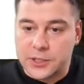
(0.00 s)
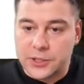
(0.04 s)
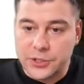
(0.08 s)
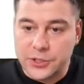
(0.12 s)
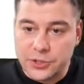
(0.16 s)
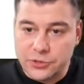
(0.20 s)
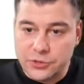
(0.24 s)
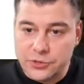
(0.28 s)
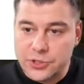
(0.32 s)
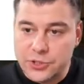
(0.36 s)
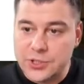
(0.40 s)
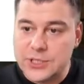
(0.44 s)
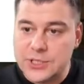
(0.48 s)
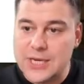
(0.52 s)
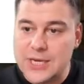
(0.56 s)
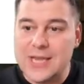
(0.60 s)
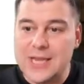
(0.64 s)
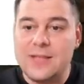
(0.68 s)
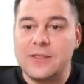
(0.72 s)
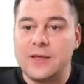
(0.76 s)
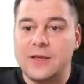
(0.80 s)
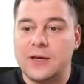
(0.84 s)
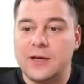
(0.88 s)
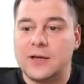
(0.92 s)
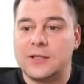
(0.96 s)
you
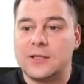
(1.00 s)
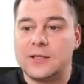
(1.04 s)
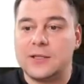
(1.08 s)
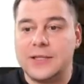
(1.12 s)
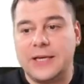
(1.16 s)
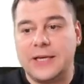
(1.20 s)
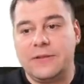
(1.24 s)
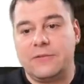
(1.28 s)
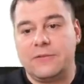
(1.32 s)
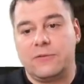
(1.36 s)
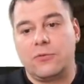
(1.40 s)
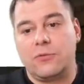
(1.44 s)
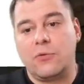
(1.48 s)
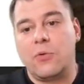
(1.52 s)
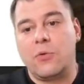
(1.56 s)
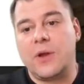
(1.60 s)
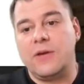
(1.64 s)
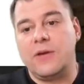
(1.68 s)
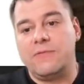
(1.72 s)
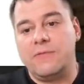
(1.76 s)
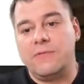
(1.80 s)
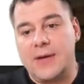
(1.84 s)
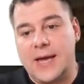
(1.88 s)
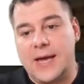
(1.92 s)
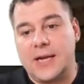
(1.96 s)
see the click-through
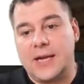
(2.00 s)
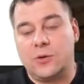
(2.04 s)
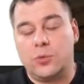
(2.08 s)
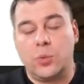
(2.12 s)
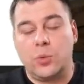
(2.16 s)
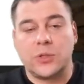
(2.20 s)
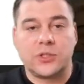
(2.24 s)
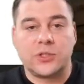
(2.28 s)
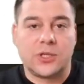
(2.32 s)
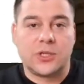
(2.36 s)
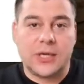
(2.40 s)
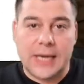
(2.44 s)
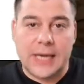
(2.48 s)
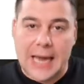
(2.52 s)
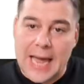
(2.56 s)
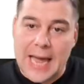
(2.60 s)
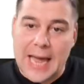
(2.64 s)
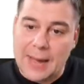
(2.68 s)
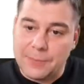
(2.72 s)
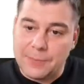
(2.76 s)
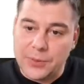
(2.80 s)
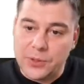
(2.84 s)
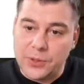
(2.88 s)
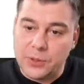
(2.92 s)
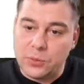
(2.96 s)
event, what's gonna
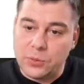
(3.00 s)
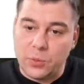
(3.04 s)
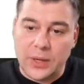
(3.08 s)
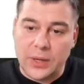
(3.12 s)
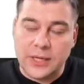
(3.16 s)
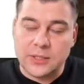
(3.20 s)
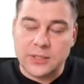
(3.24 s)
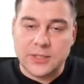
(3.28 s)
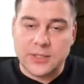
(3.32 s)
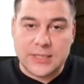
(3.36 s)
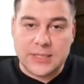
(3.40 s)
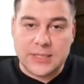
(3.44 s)
happen when